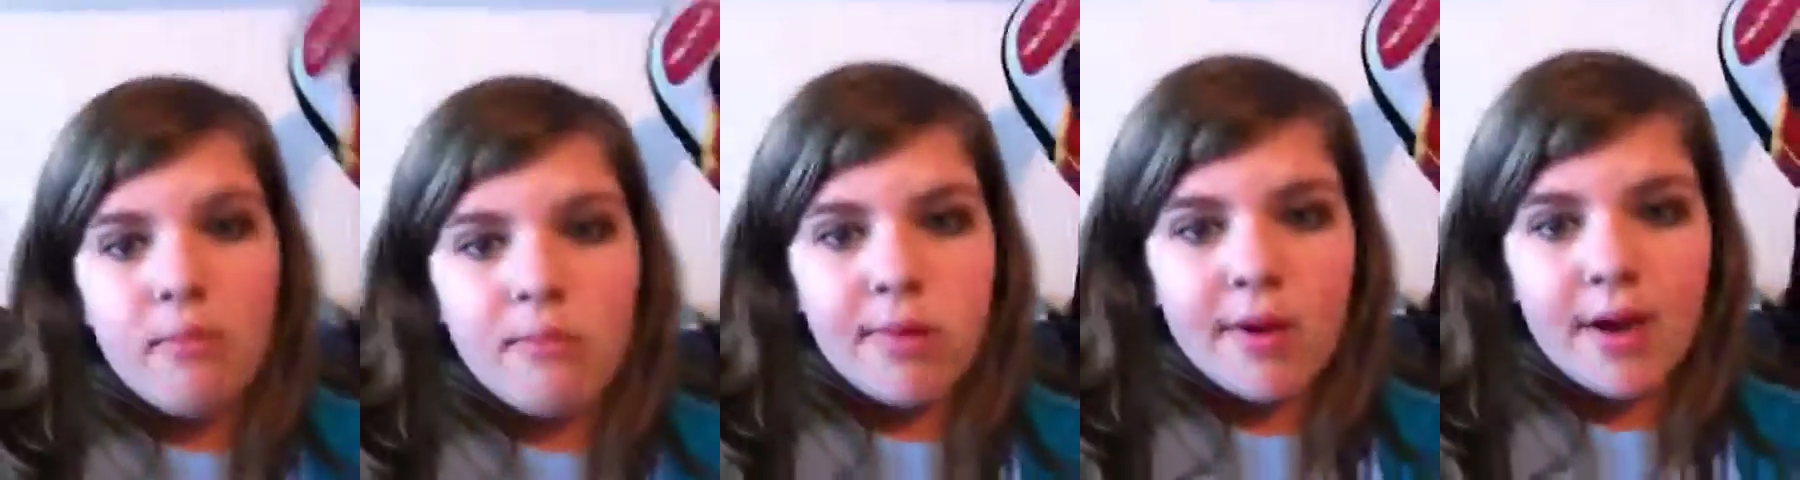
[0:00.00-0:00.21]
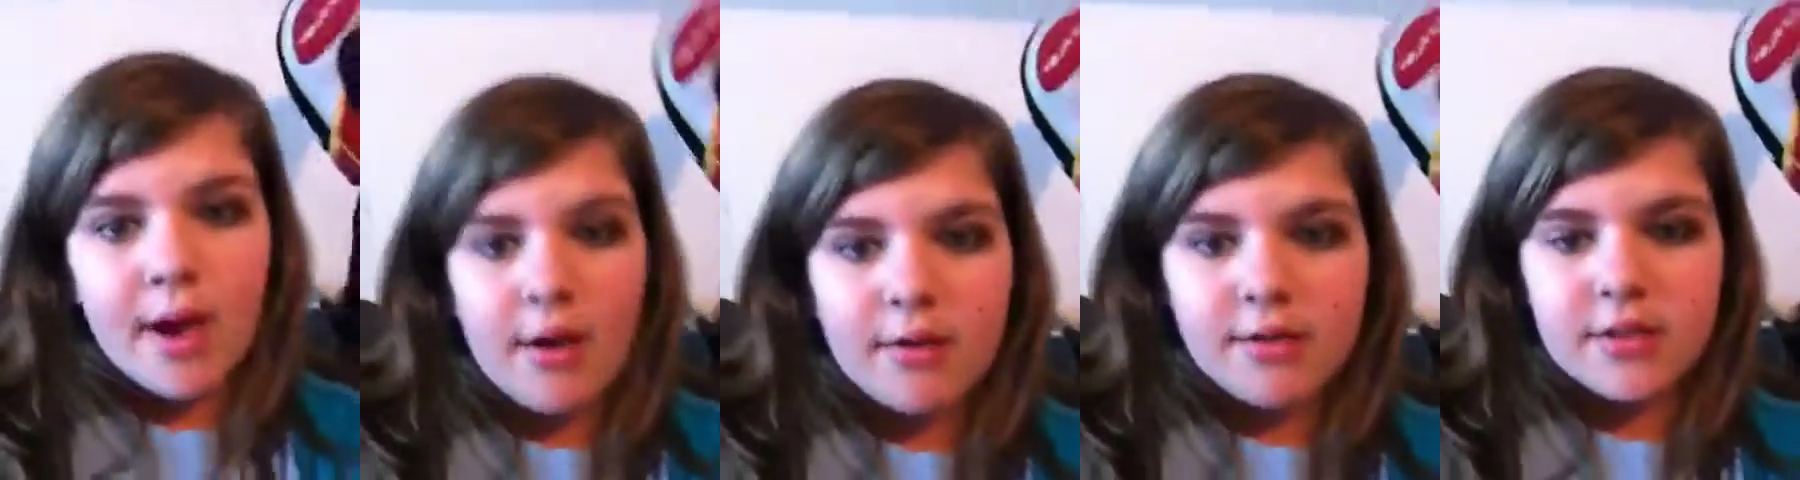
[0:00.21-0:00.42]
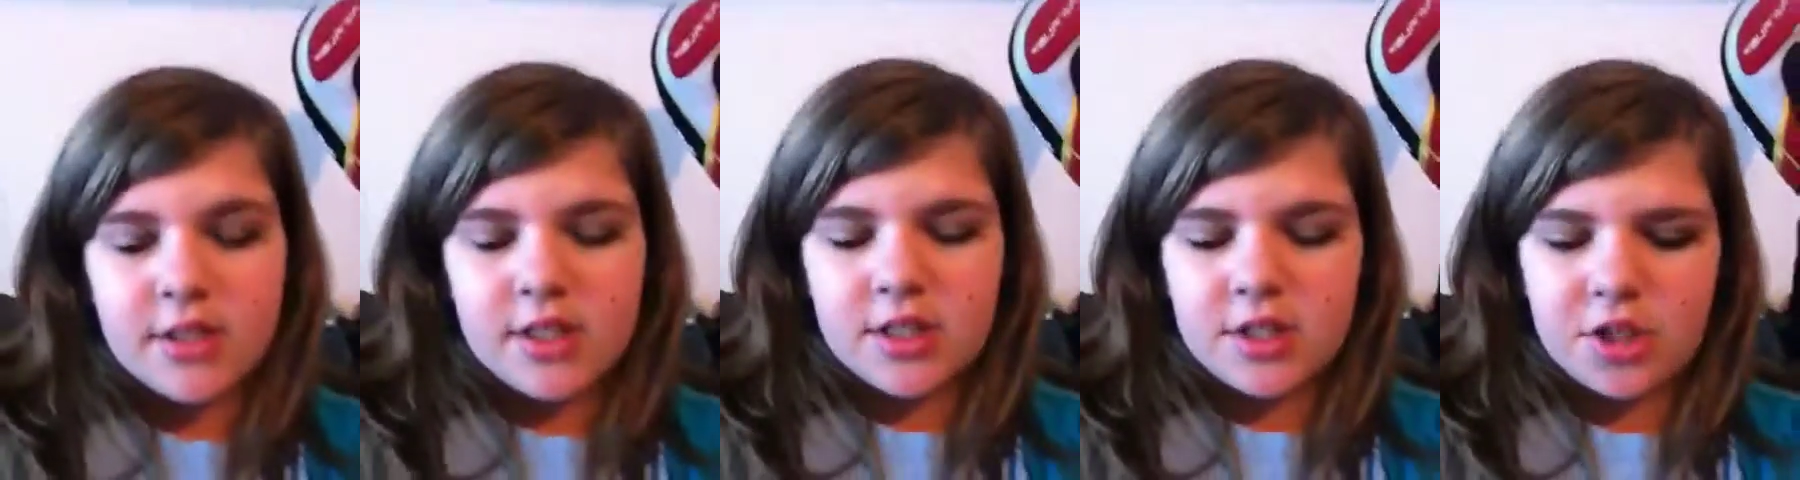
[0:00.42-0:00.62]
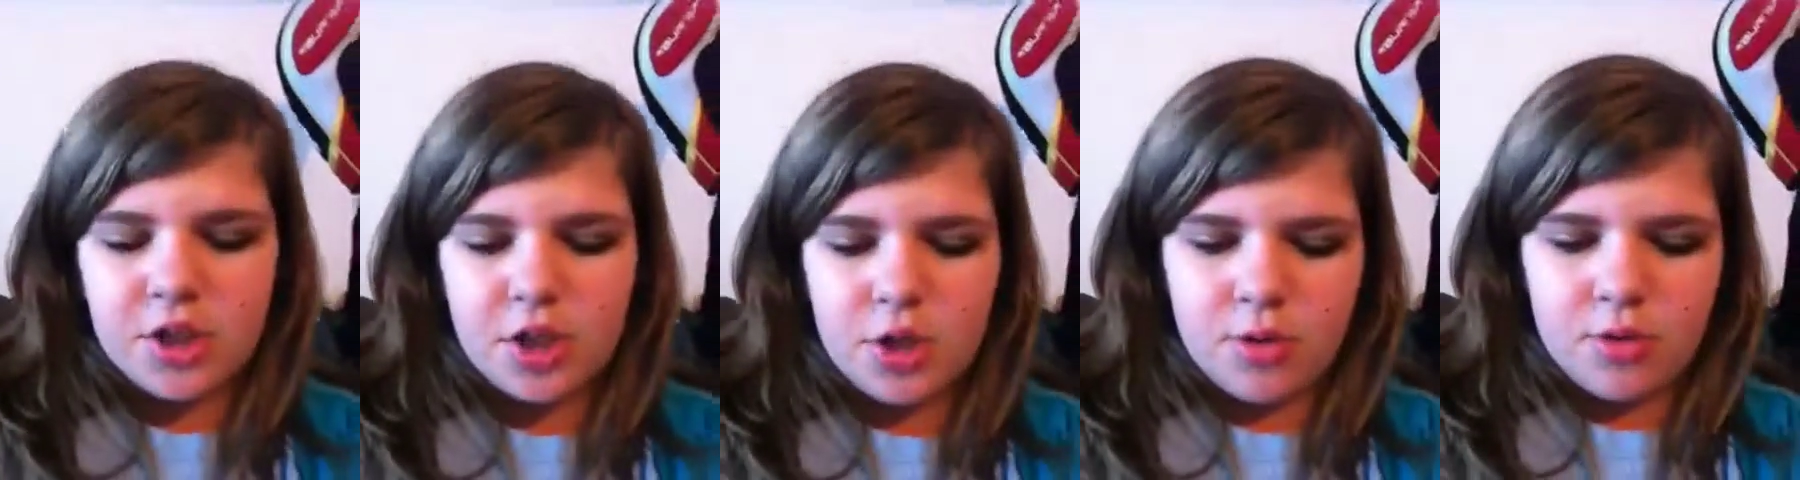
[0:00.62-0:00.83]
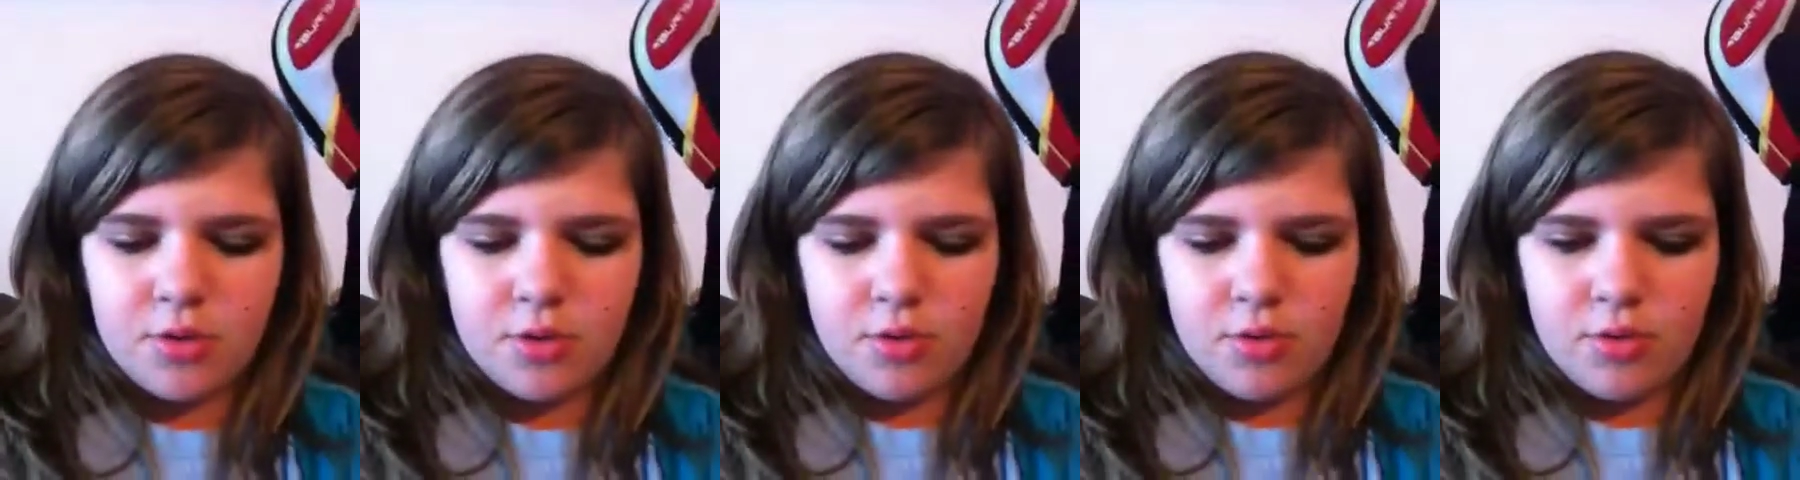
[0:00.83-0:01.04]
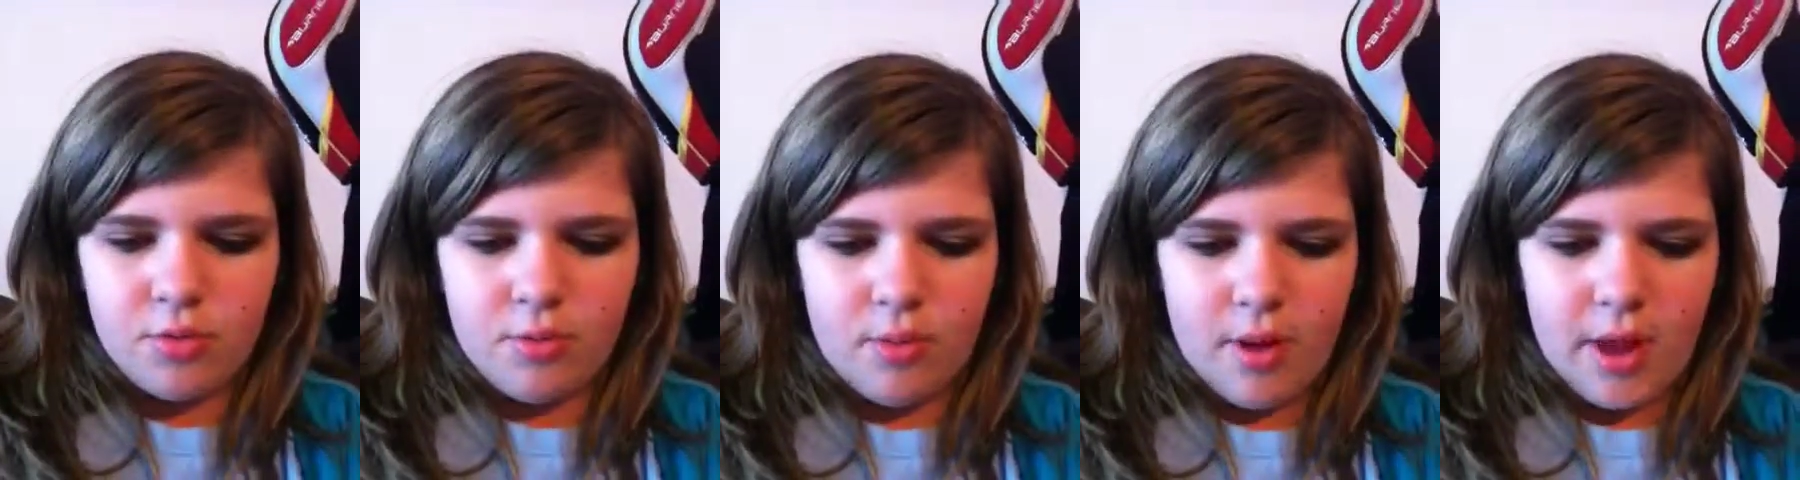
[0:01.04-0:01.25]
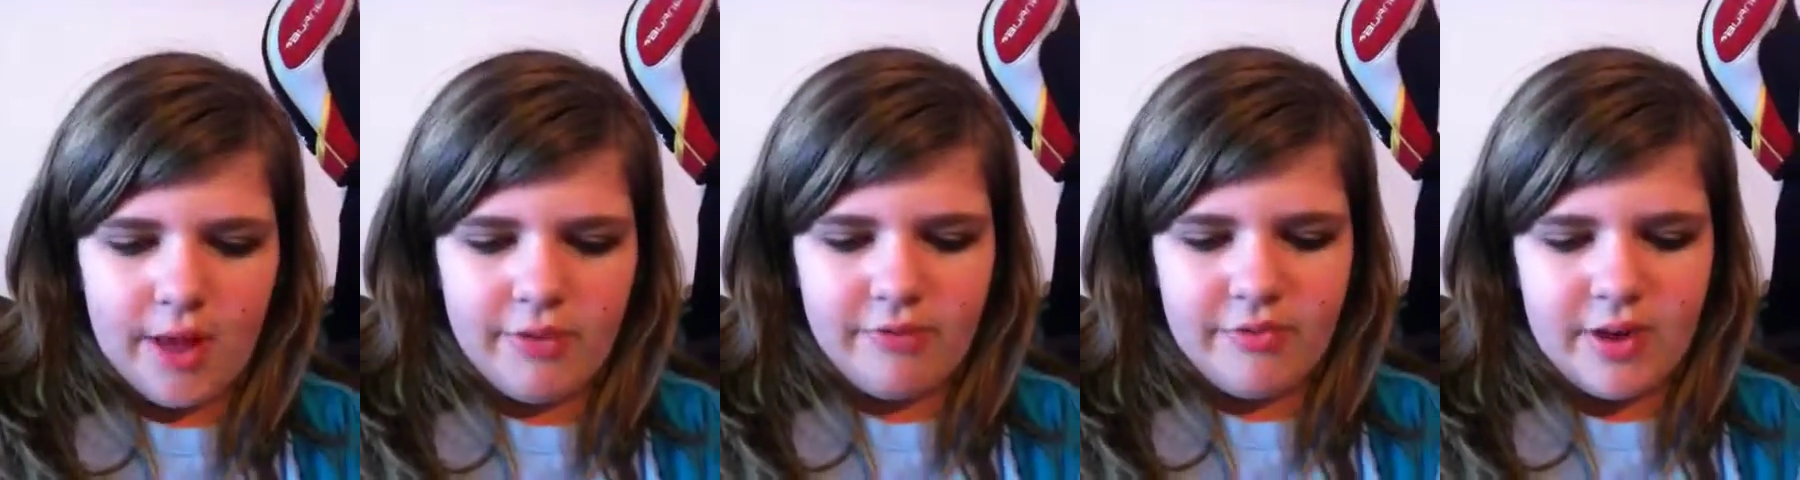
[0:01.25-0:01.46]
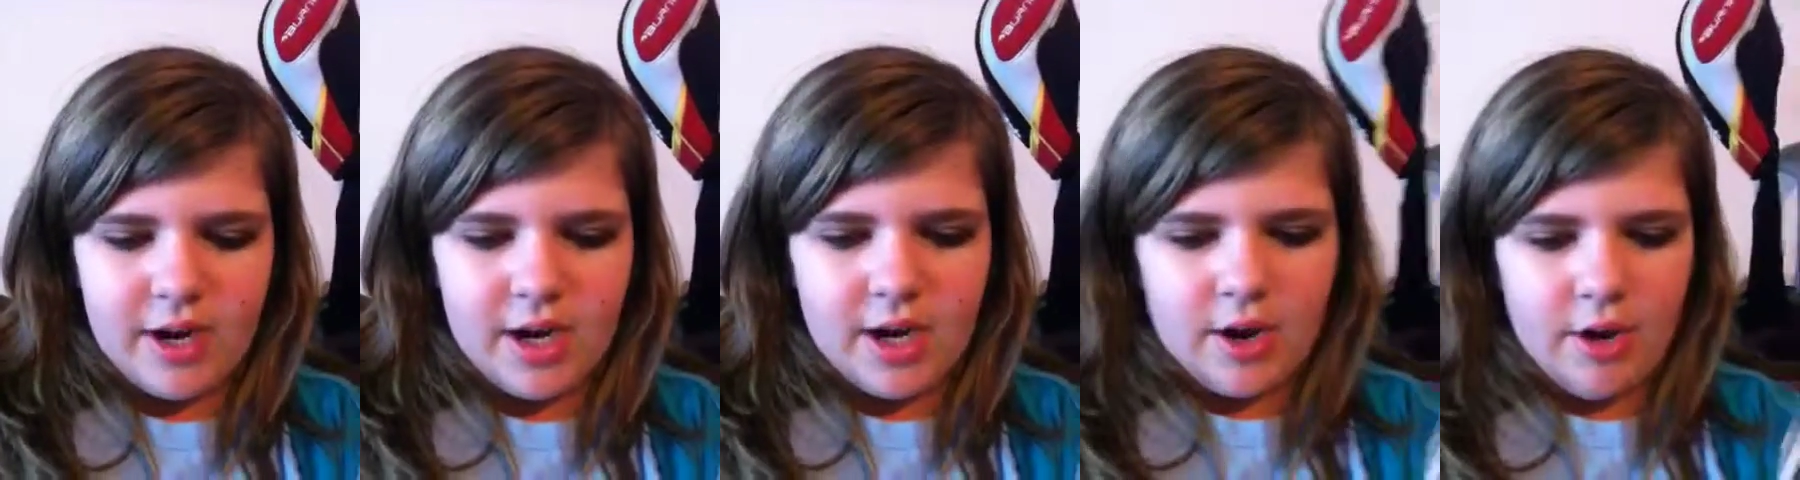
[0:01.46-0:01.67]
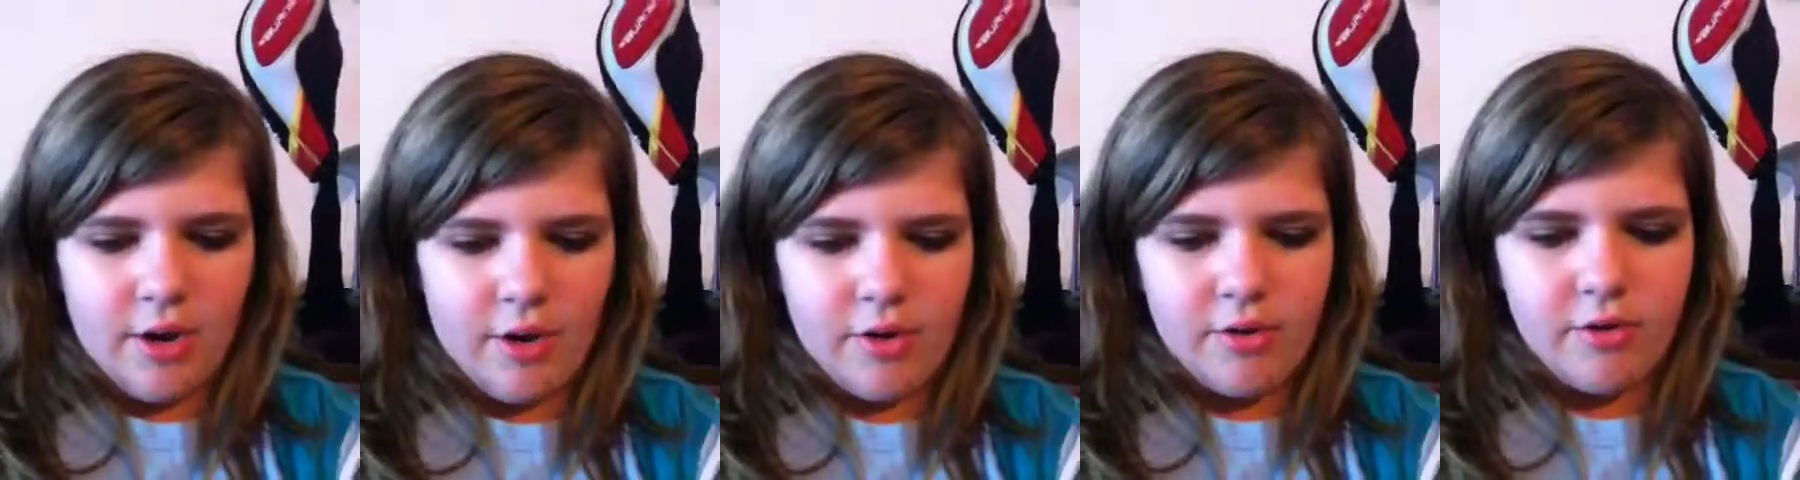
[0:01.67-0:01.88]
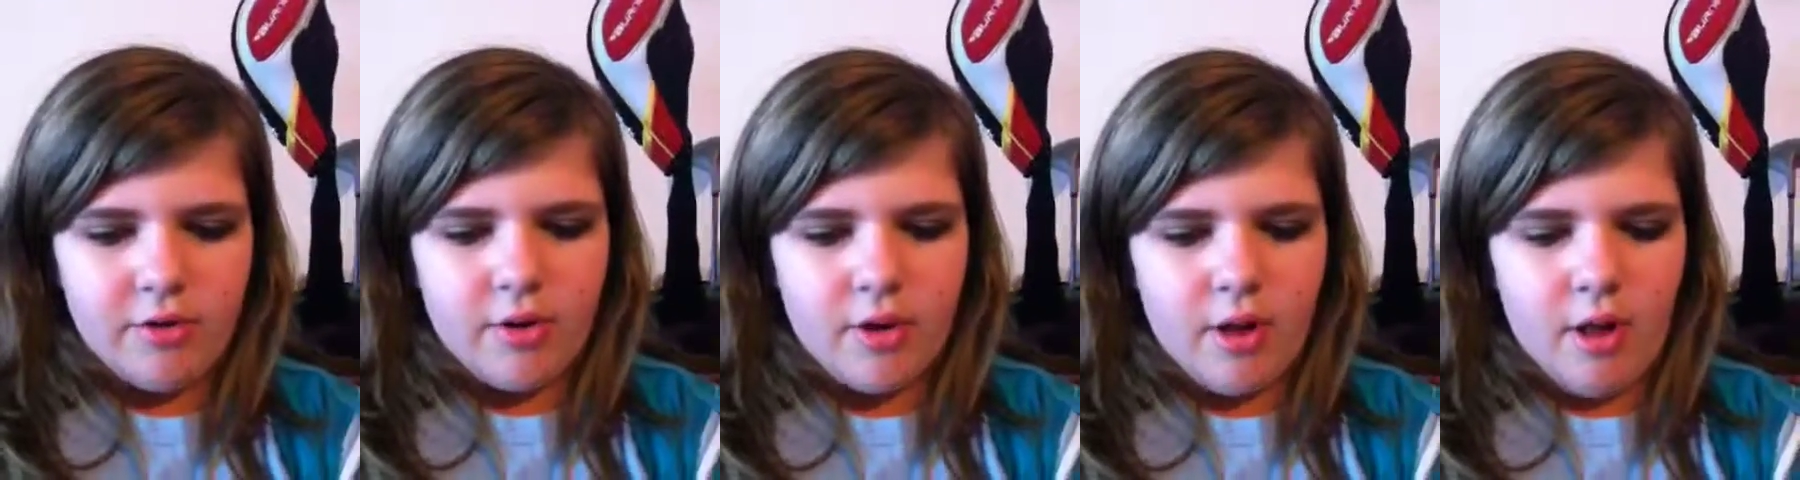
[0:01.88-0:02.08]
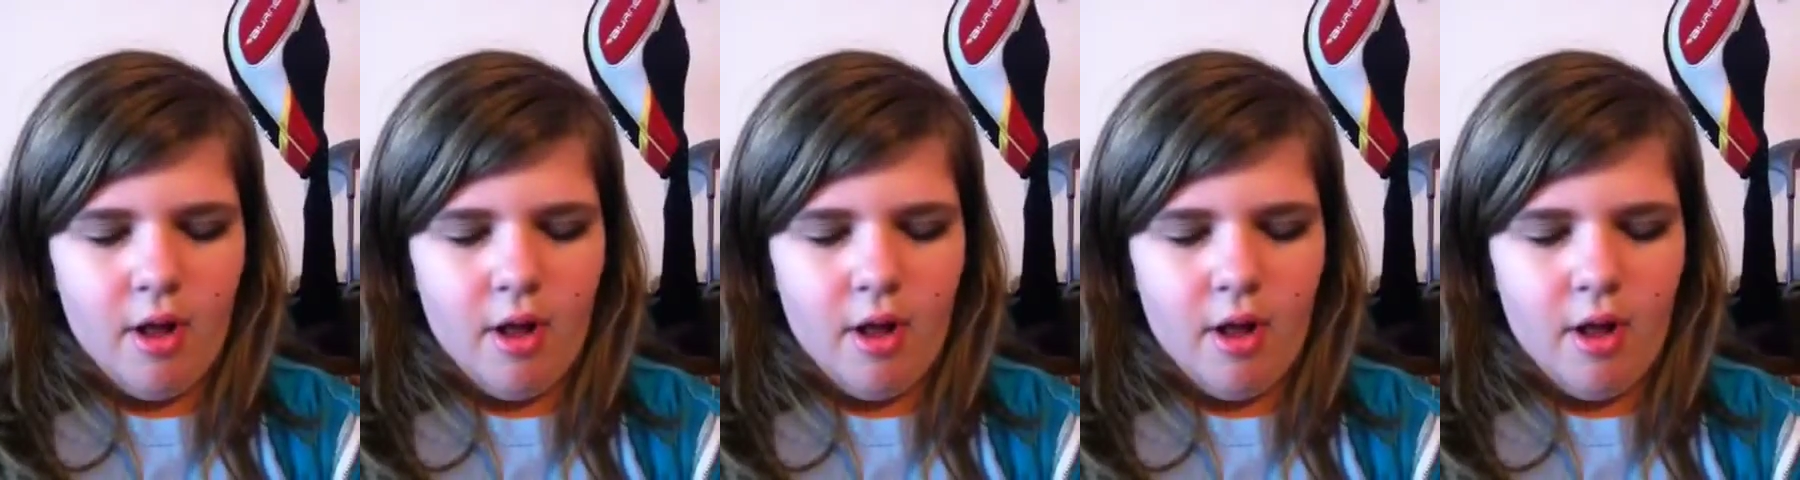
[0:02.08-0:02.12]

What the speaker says: but I was gonna do my video,